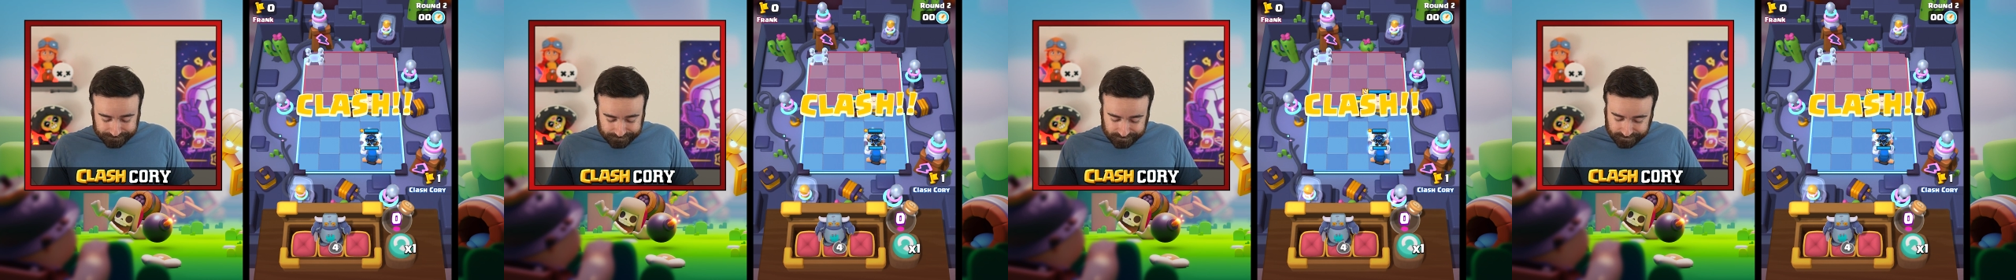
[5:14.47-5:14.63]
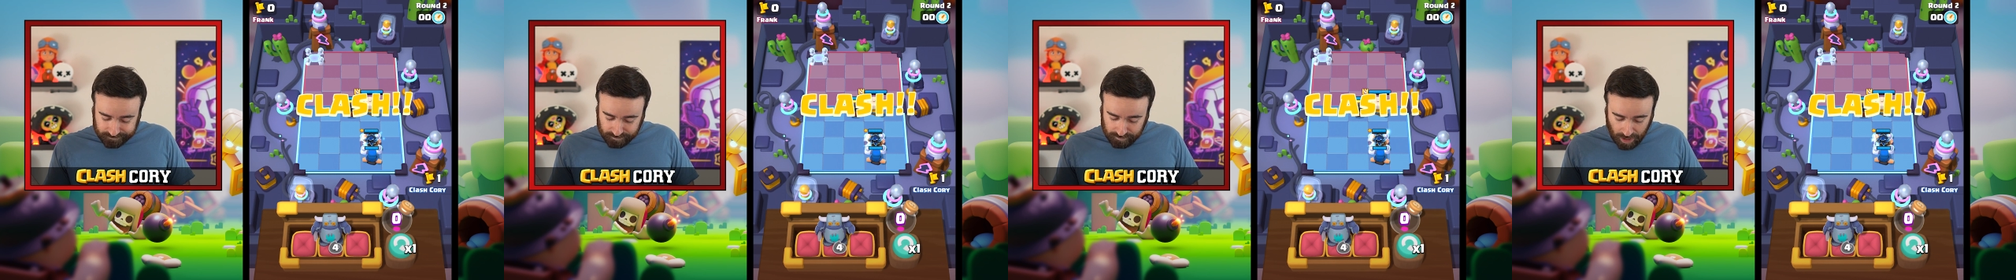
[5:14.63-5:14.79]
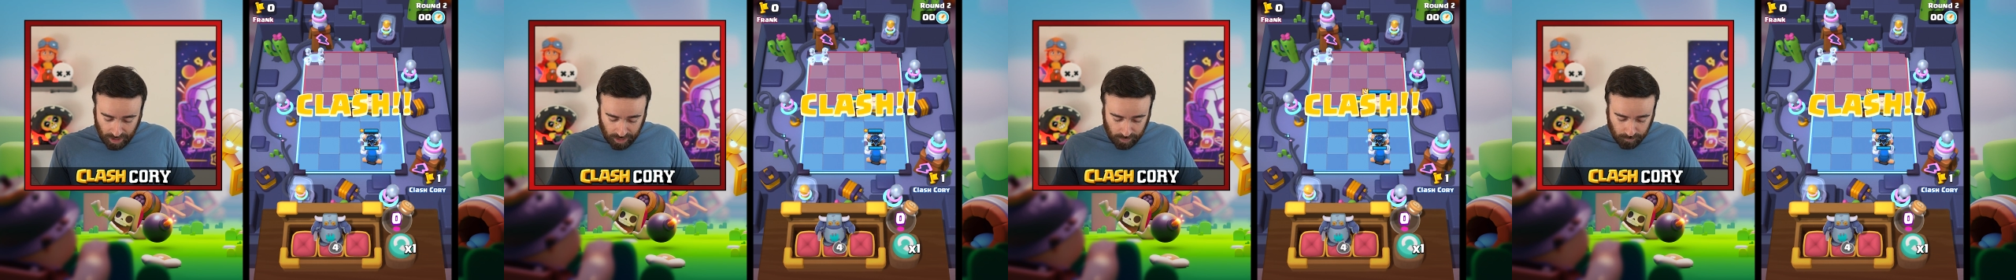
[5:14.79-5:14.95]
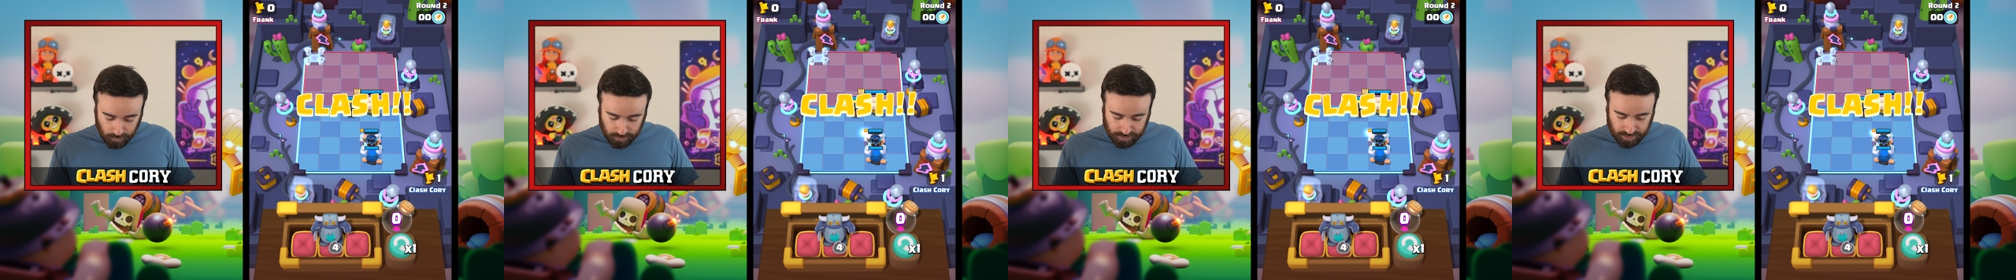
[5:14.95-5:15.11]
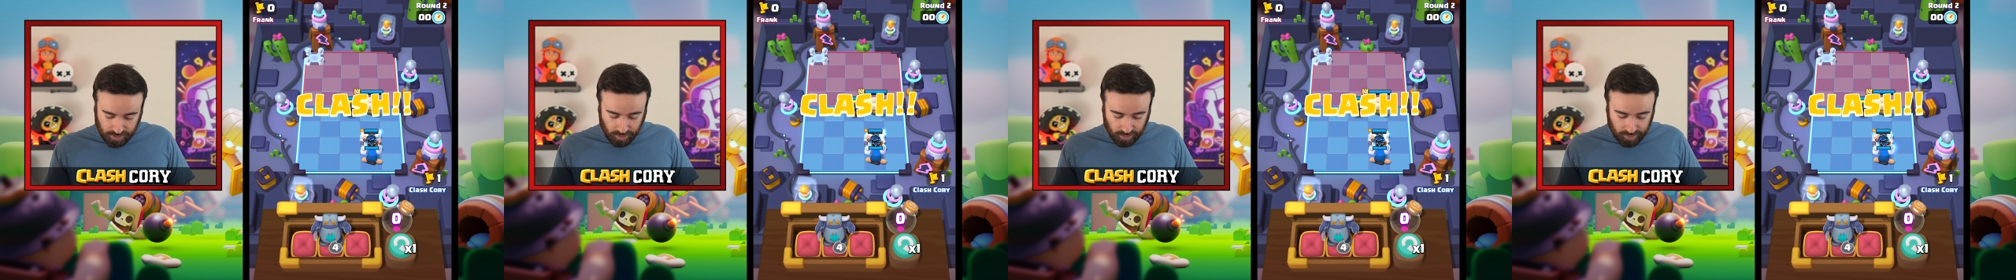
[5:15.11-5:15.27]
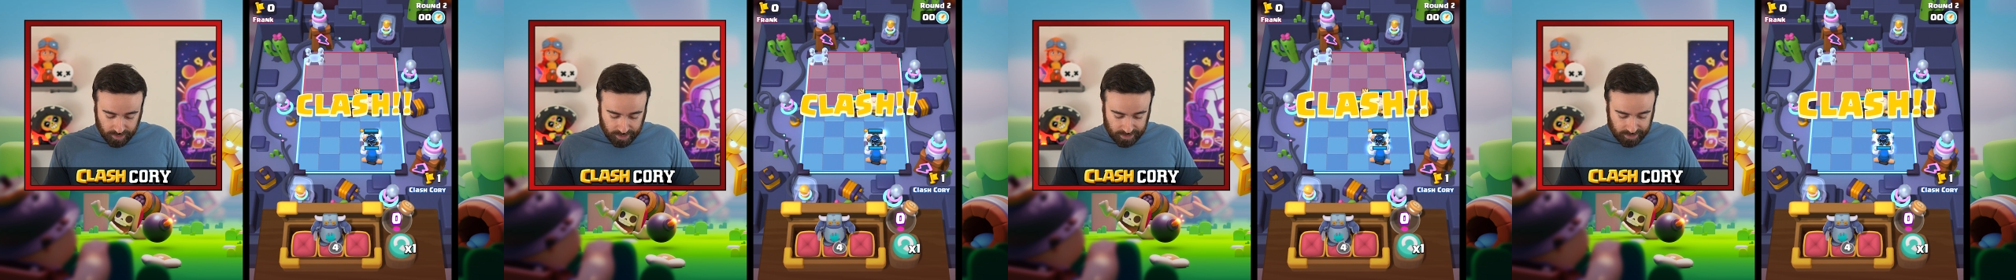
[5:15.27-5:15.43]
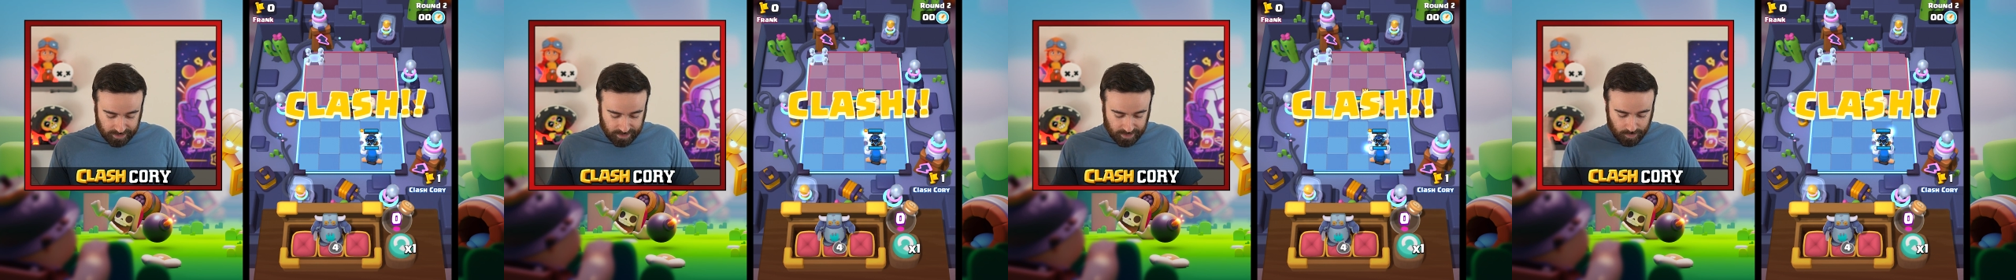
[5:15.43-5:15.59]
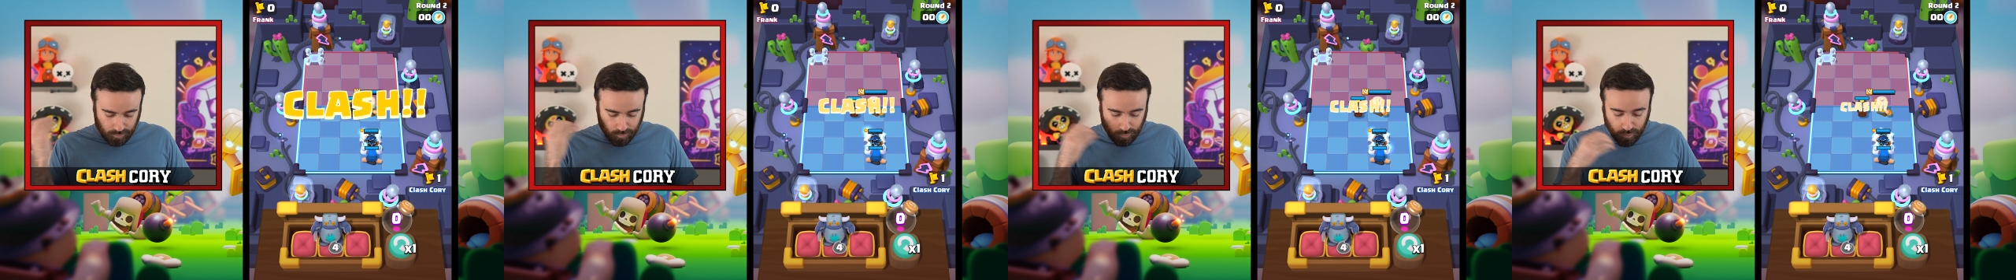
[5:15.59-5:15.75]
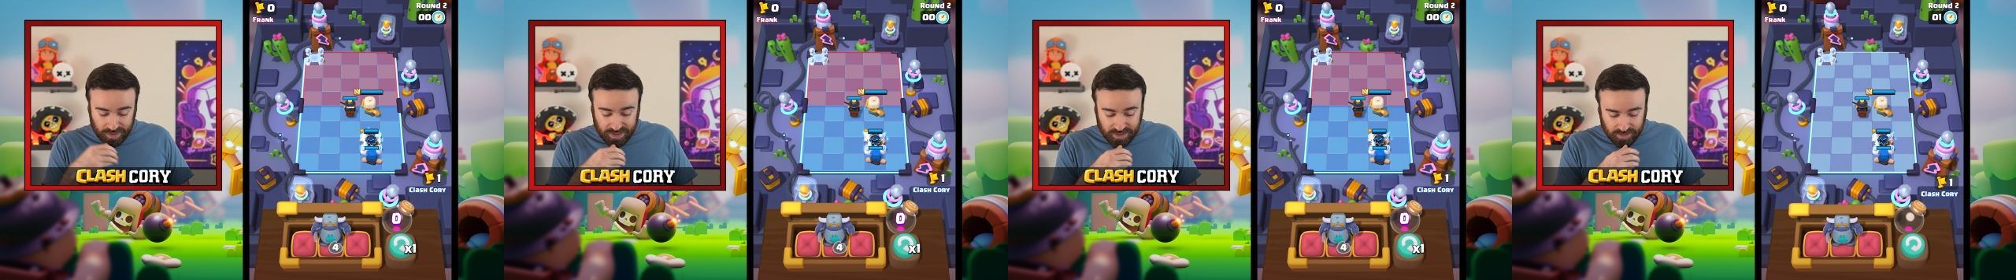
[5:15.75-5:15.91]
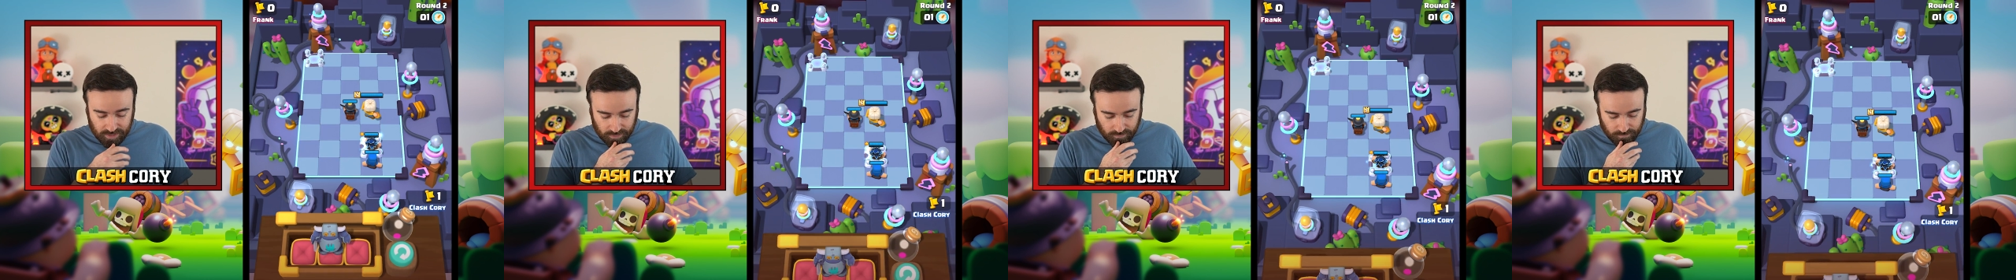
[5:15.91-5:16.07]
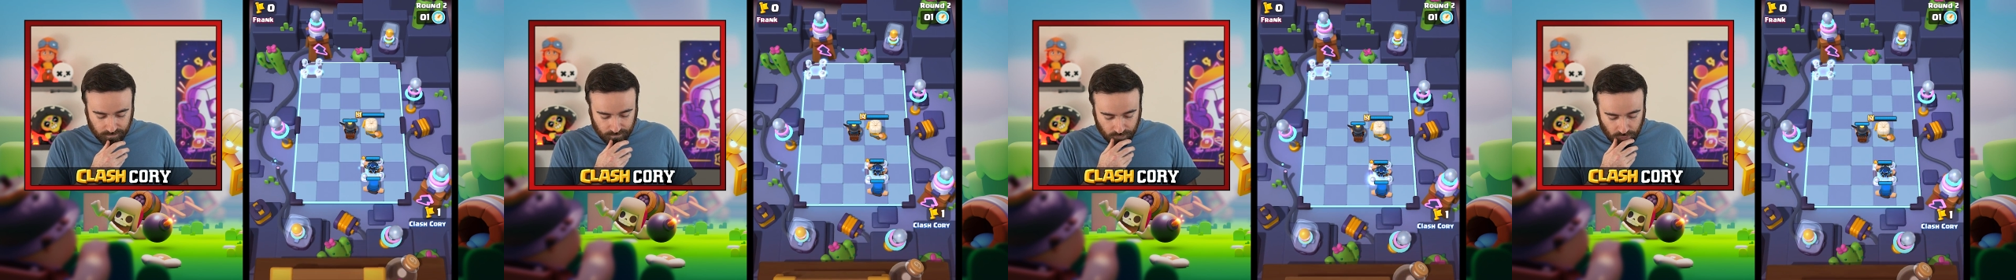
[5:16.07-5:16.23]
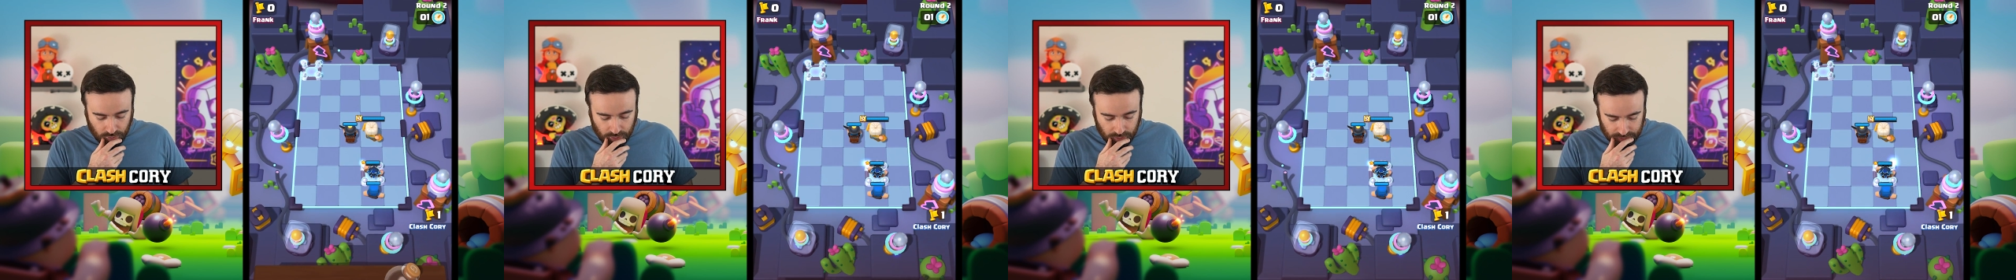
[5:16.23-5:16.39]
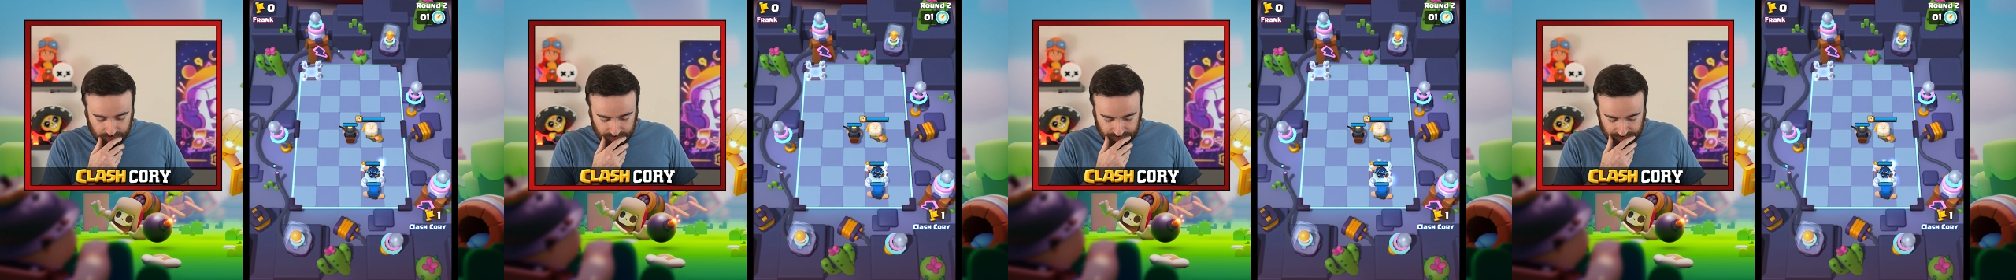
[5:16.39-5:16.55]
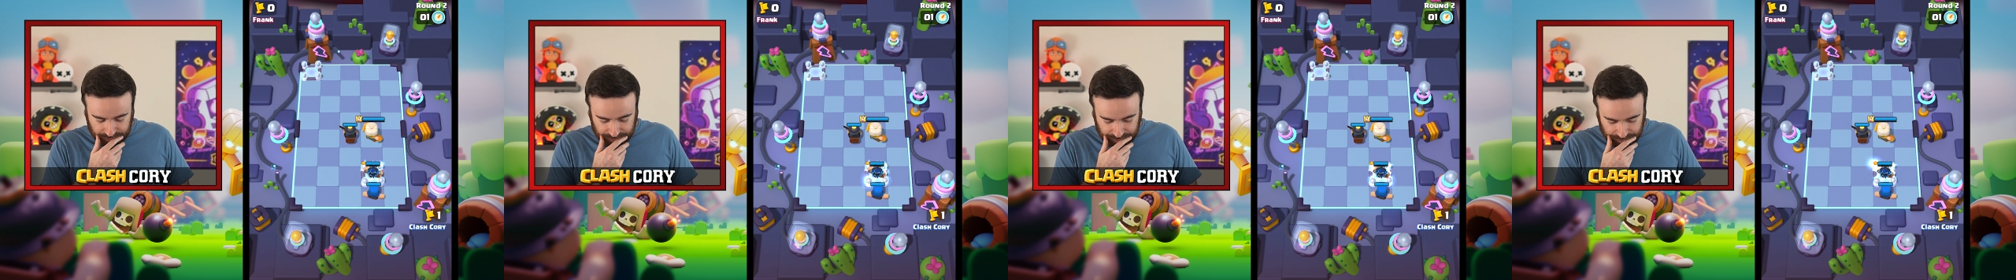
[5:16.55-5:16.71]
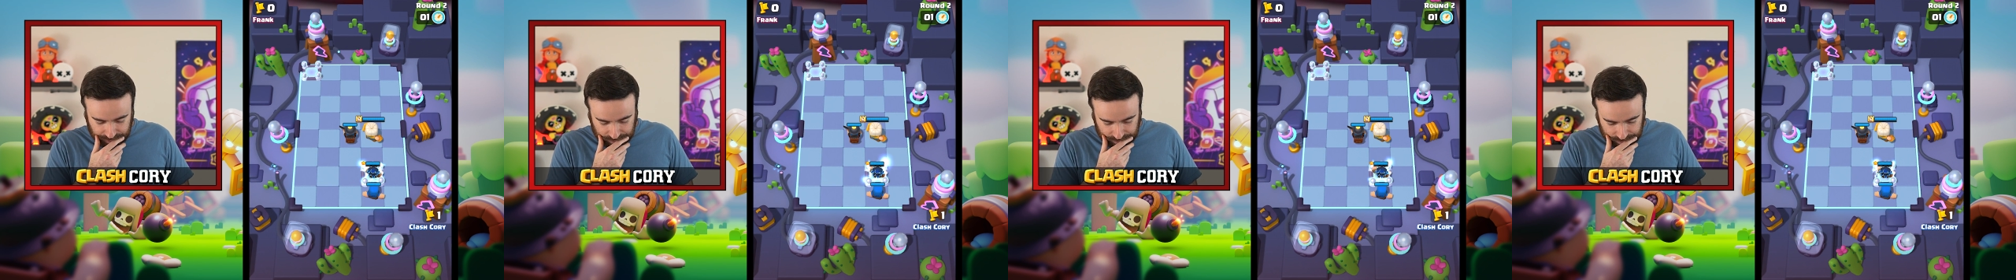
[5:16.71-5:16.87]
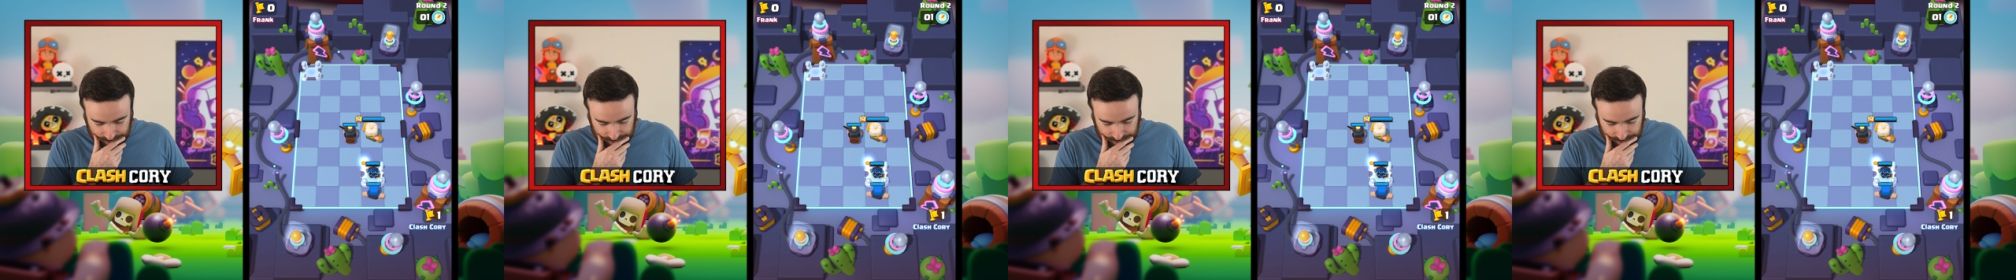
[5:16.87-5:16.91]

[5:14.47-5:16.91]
Miner will target the Wizard first.